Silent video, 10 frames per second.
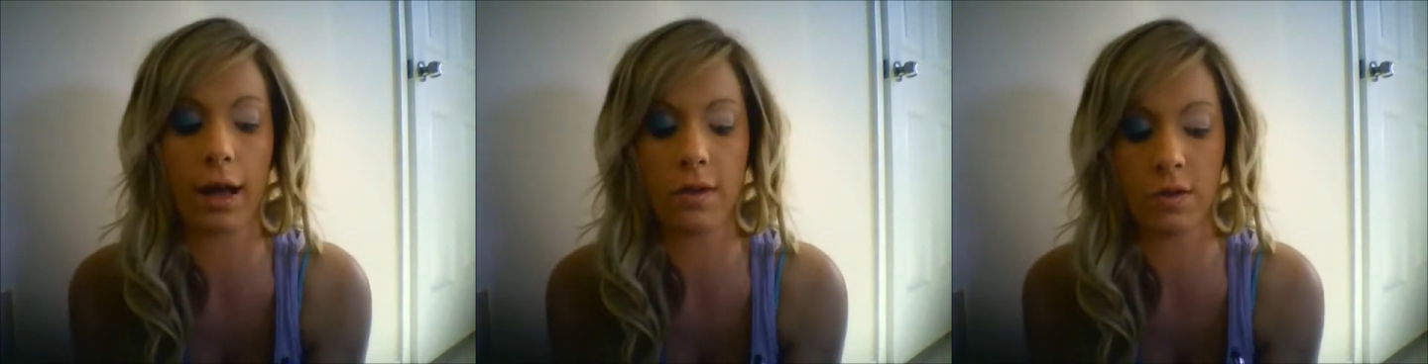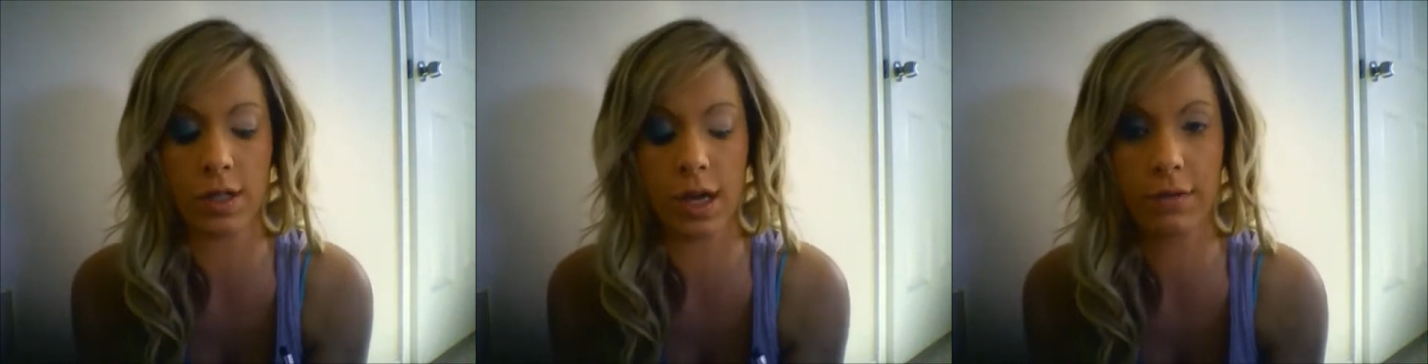I've
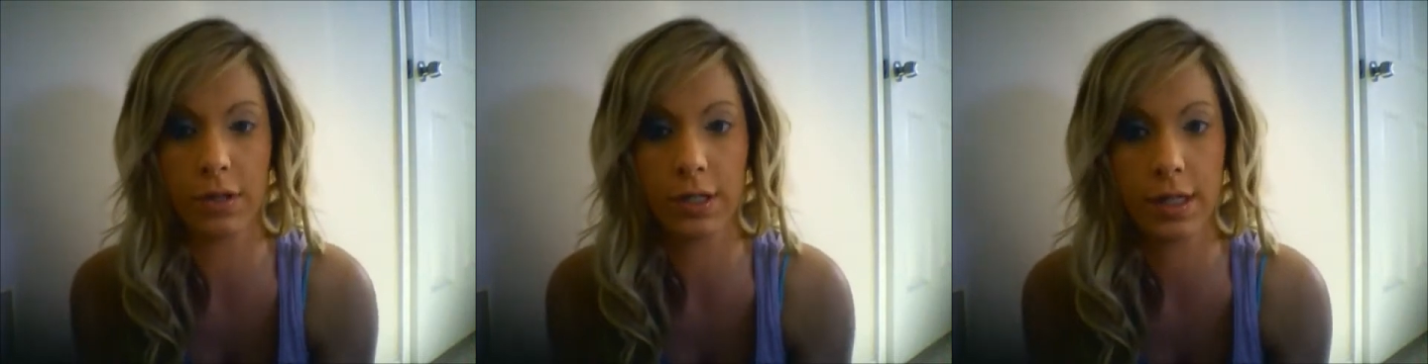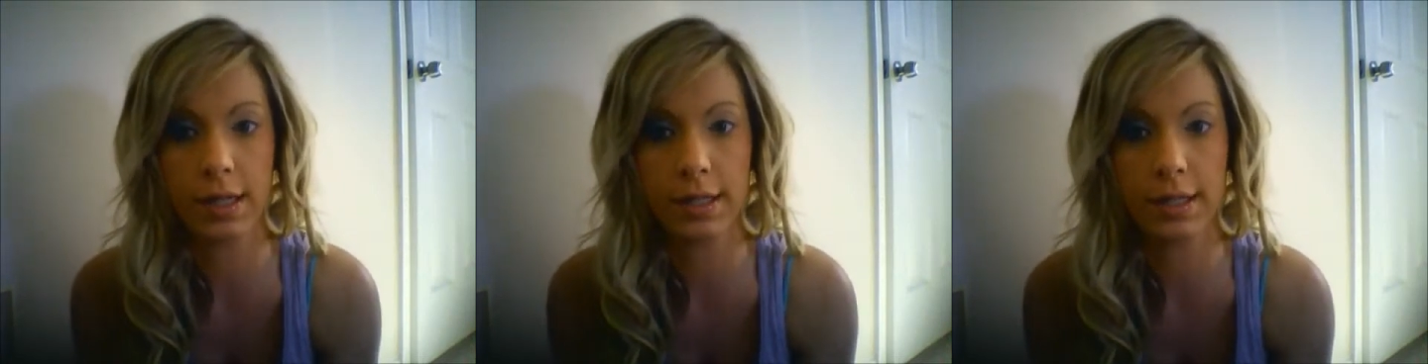used it ever
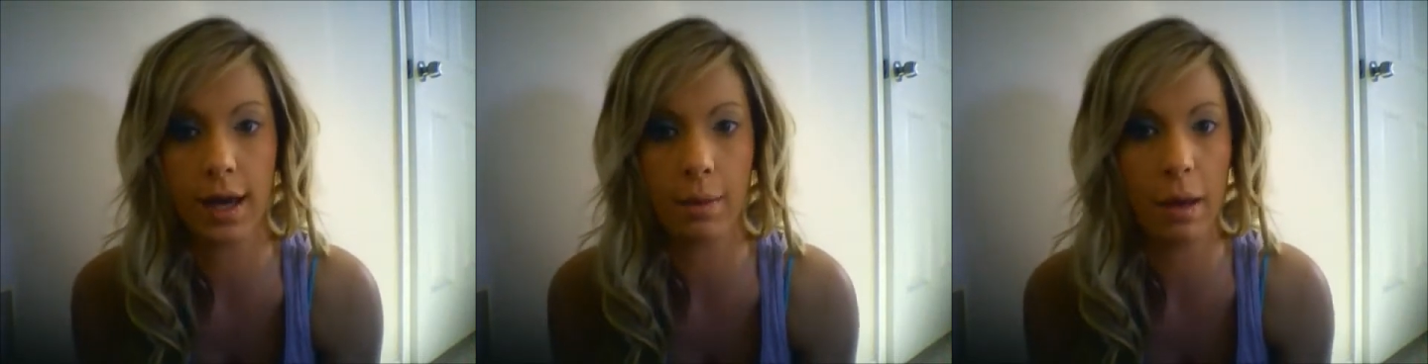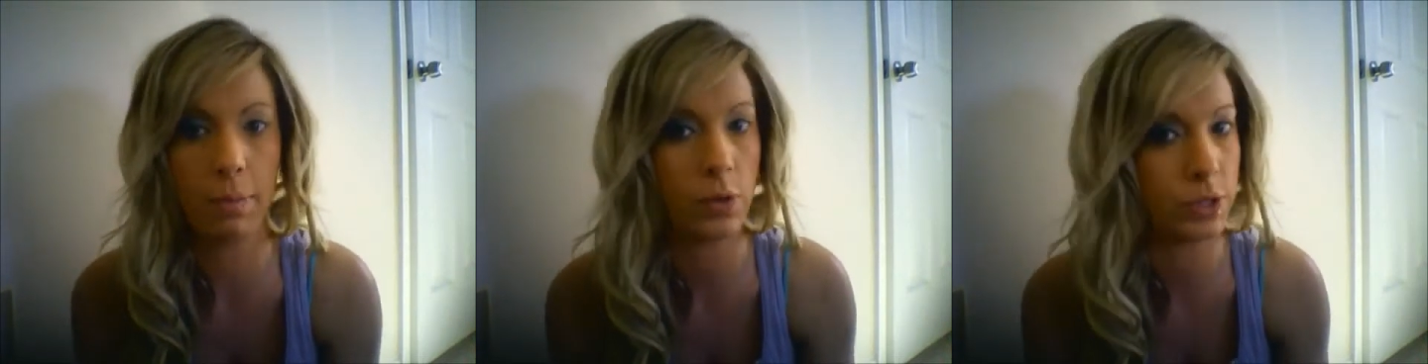since
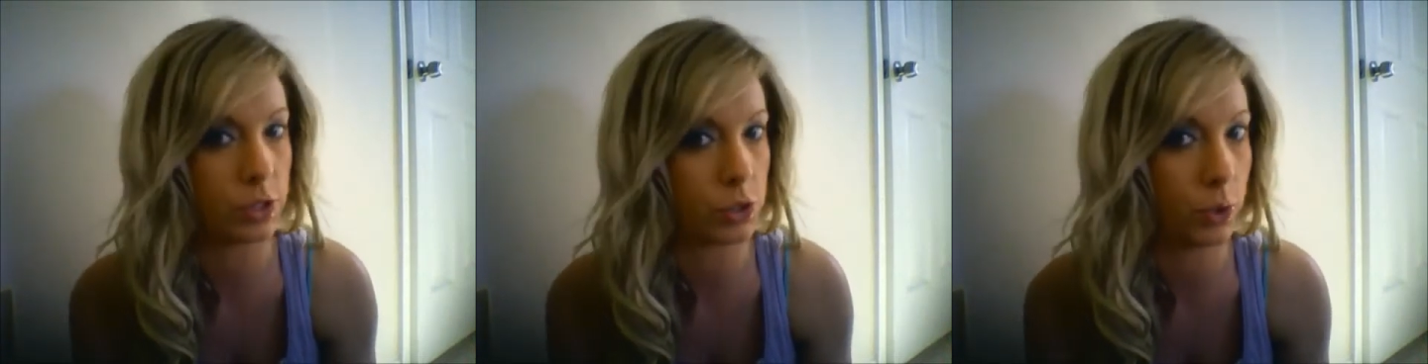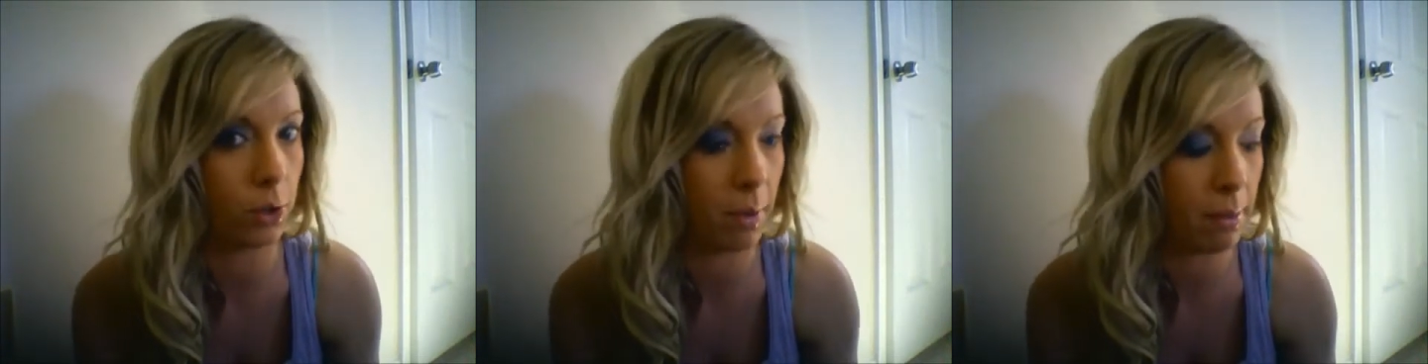I posted the
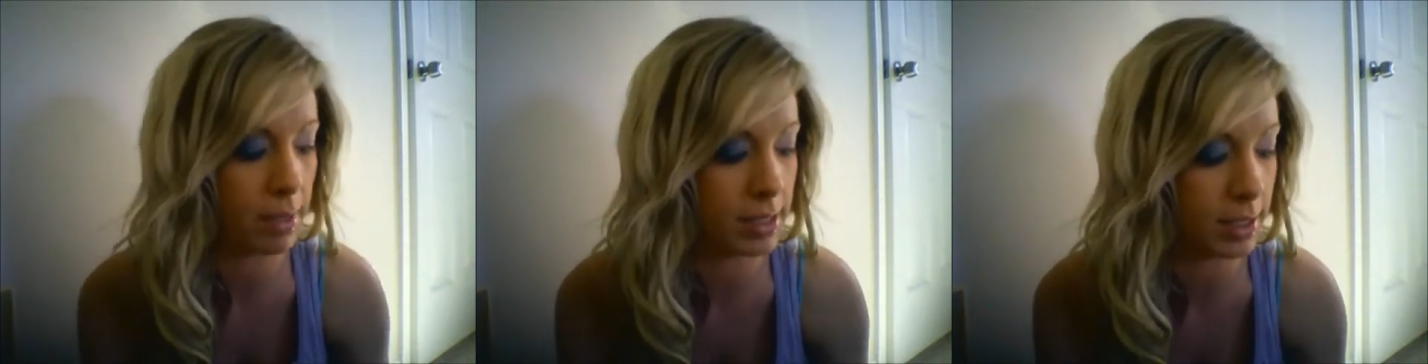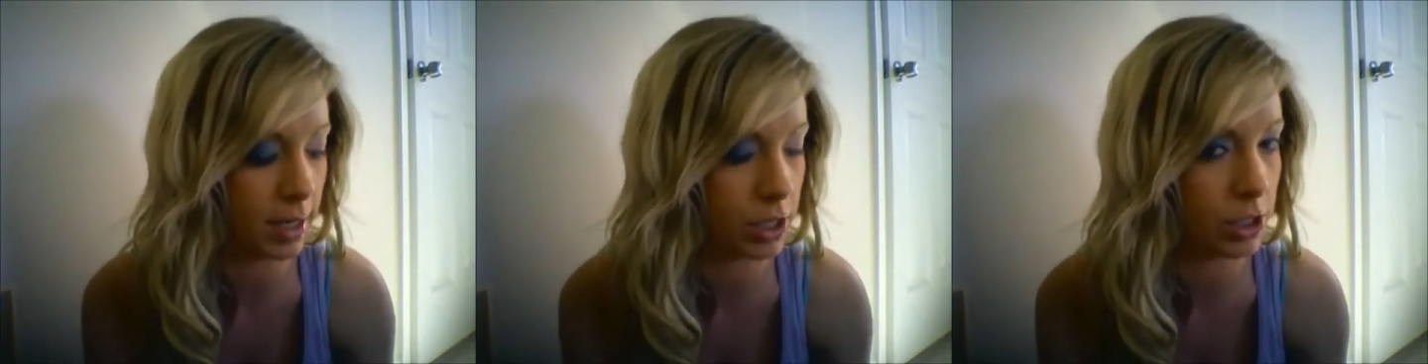tutorial on my
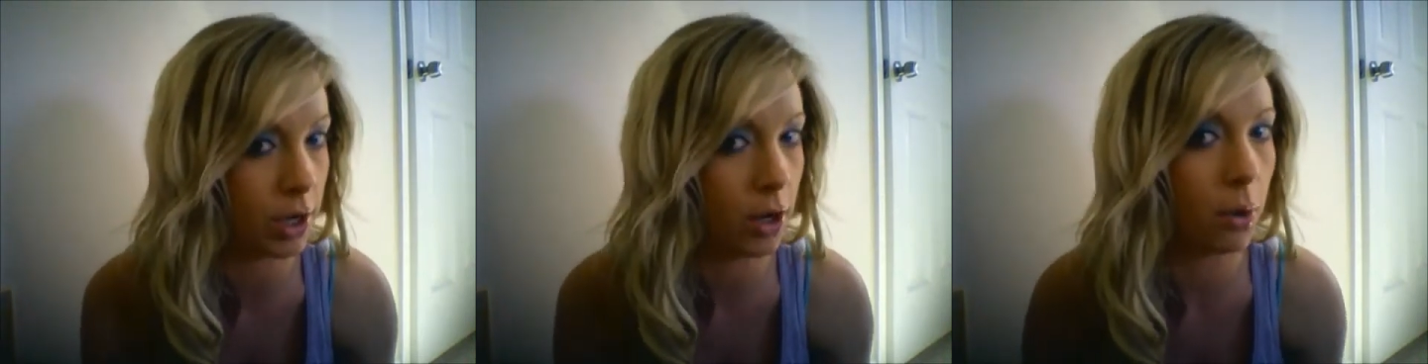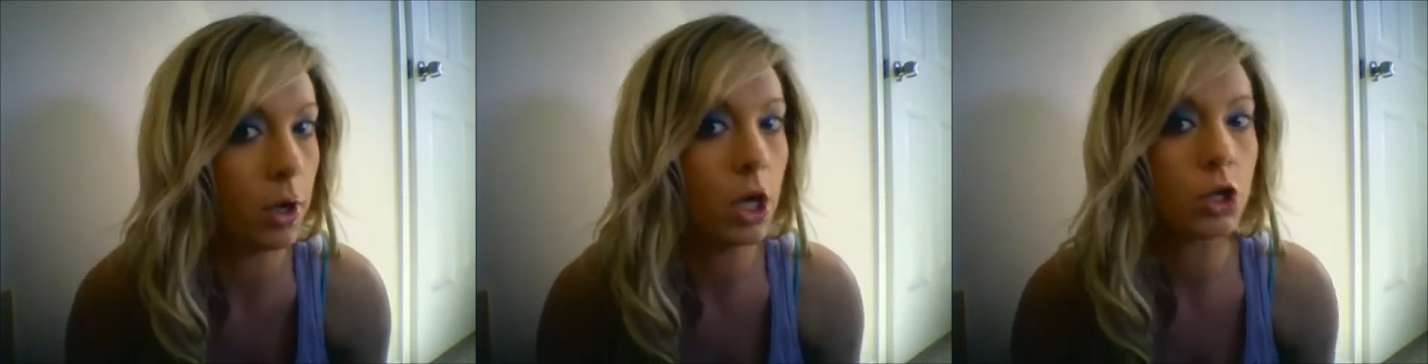minted eyeshadow.